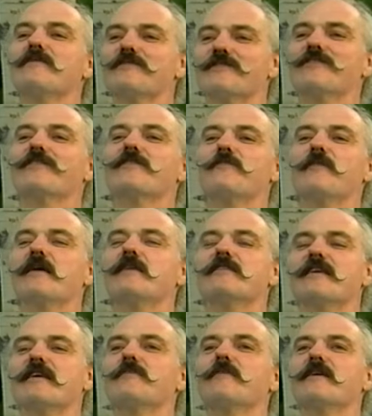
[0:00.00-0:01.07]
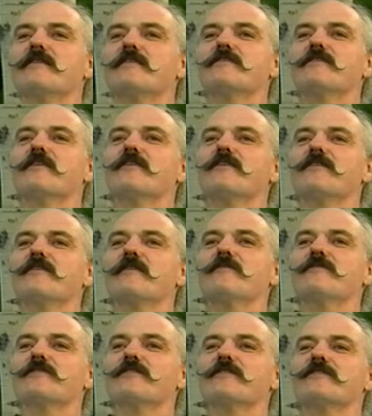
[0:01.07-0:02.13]
I was gonna maintain my center and I
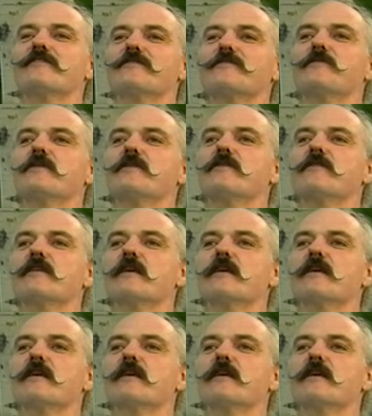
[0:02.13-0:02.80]
was gonna just be here.